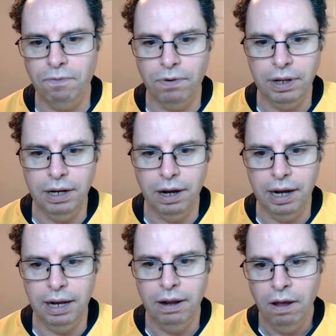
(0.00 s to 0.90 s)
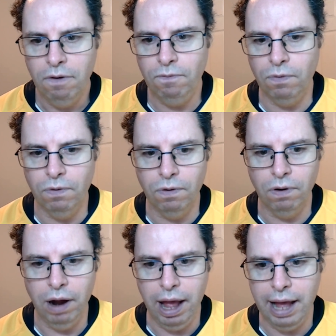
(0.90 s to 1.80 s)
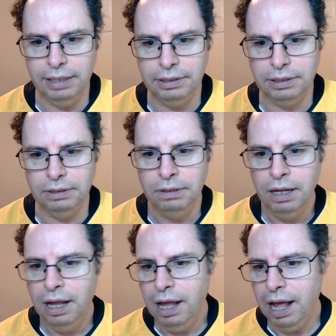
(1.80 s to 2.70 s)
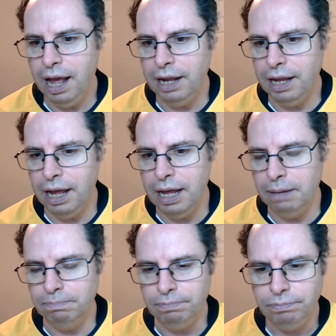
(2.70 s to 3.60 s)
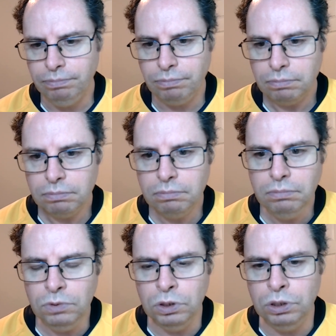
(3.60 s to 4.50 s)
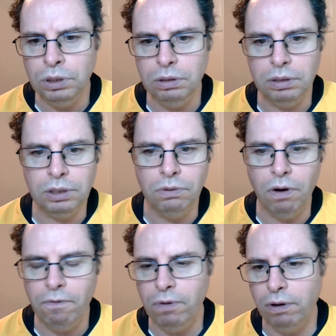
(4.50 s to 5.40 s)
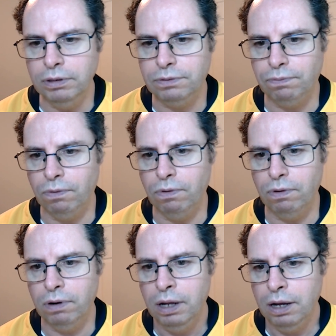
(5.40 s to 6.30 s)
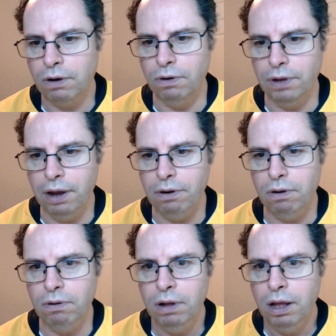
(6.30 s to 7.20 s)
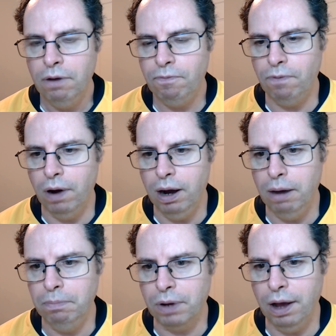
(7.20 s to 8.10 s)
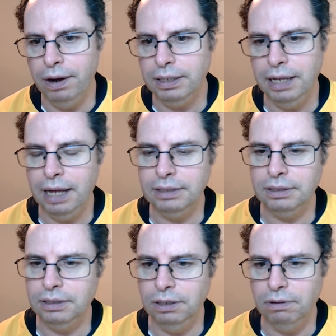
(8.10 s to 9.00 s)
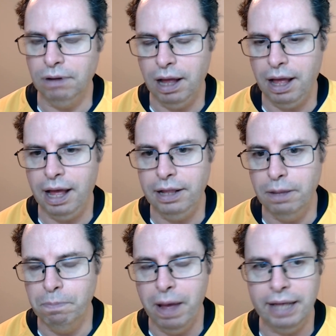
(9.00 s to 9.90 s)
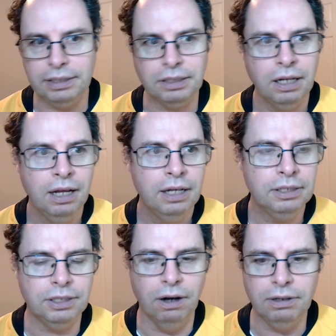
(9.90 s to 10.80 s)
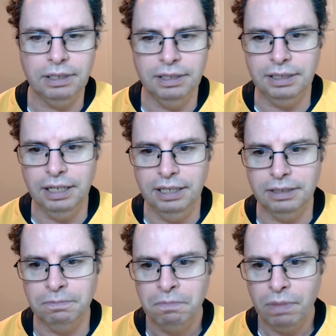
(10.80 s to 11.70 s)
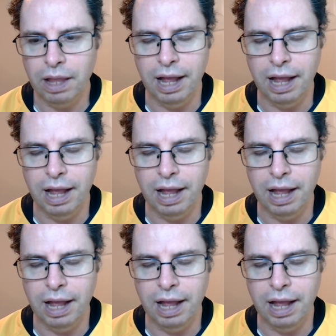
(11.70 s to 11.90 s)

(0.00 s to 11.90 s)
and 49 for Hansen. And two offloads for Cordero from Connacht. He hasn't, had the best start to the season.